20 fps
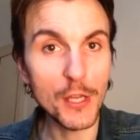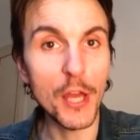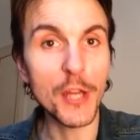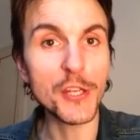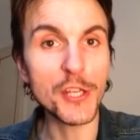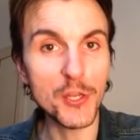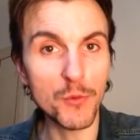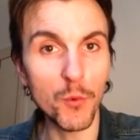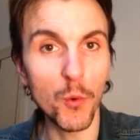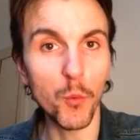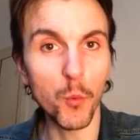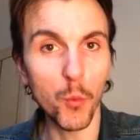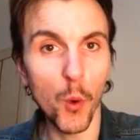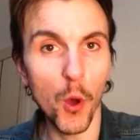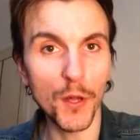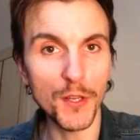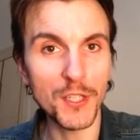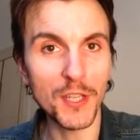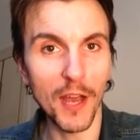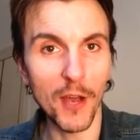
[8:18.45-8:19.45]
and you will
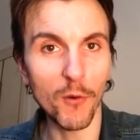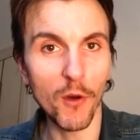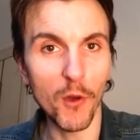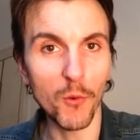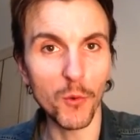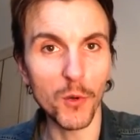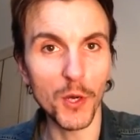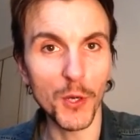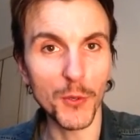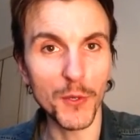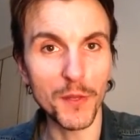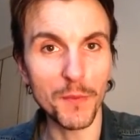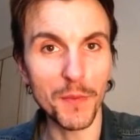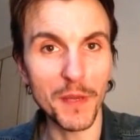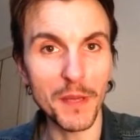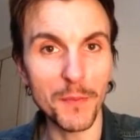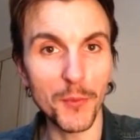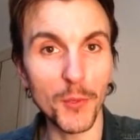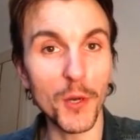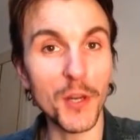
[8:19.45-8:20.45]
watch how I work with
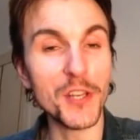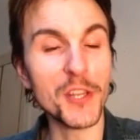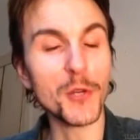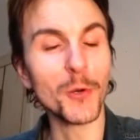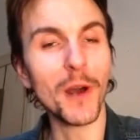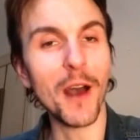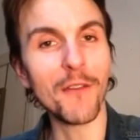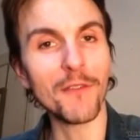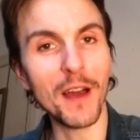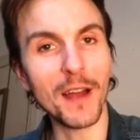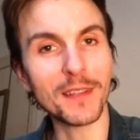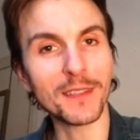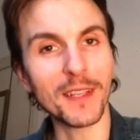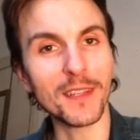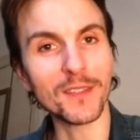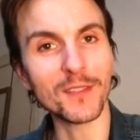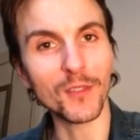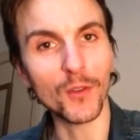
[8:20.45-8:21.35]
people and you'll have access